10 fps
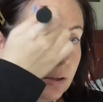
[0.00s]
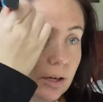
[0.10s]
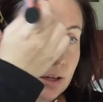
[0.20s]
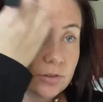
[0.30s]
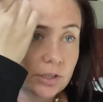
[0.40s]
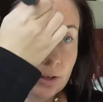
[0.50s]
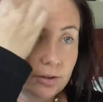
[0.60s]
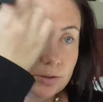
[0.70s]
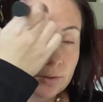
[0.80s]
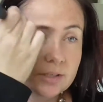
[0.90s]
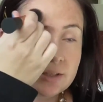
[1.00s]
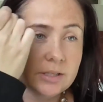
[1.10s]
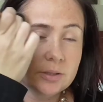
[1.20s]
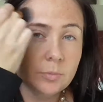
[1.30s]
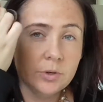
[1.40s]
kind of to areas where the
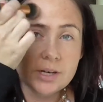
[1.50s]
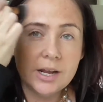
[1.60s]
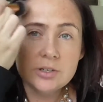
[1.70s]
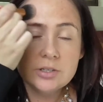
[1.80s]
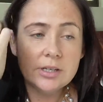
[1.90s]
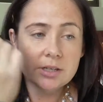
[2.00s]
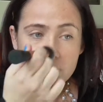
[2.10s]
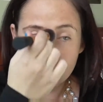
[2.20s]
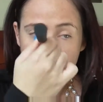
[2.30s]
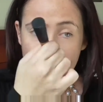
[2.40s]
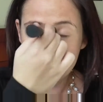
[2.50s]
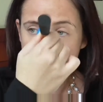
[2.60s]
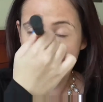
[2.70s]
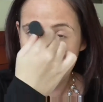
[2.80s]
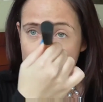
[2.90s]
sun would naturally hit your
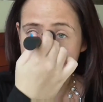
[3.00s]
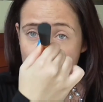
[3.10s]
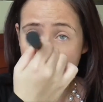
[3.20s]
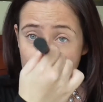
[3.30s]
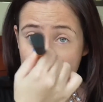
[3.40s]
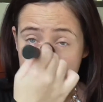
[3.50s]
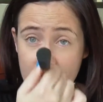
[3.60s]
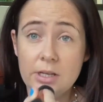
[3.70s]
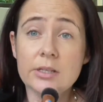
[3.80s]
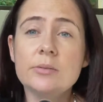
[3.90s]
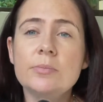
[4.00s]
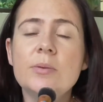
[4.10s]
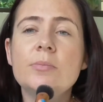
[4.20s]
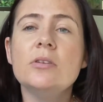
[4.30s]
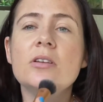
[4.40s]
face. It's not rocket science.
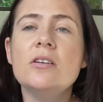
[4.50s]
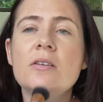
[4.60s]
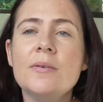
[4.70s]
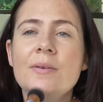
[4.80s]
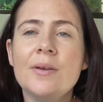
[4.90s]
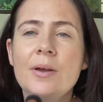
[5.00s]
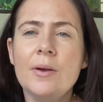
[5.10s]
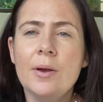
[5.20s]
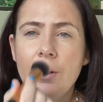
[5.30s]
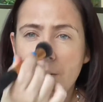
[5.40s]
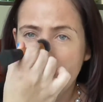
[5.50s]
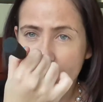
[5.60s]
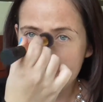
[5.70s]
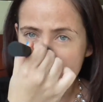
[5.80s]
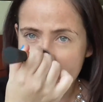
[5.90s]
People
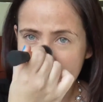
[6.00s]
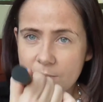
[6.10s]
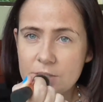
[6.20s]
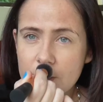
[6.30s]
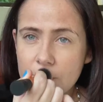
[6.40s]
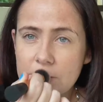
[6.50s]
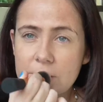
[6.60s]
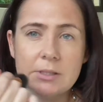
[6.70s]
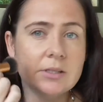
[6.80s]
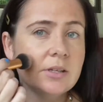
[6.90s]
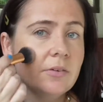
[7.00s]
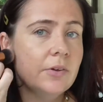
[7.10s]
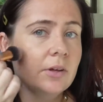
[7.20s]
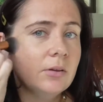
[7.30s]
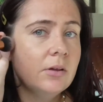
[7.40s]
always put too much thought into this, I
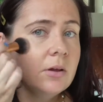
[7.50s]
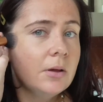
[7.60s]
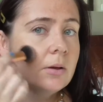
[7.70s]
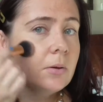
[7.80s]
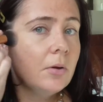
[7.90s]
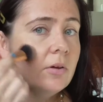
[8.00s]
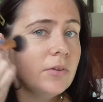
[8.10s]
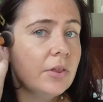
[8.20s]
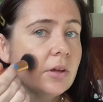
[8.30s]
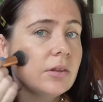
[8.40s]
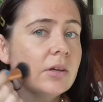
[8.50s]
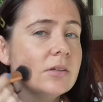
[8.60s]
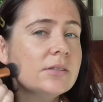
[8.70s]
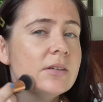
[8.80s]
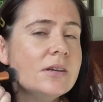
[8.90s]
feel. You overthink
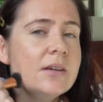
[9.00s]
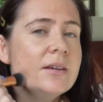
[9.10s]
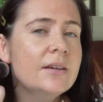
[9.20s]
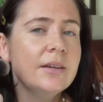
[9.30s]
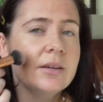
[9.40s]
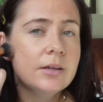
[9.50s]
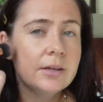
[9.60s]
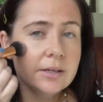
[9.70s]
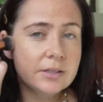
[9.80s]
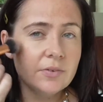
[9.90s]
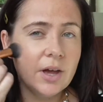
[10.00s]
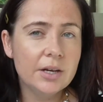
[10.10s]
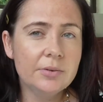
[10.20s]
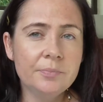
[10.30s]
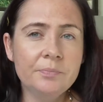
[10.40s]
things. It's fine.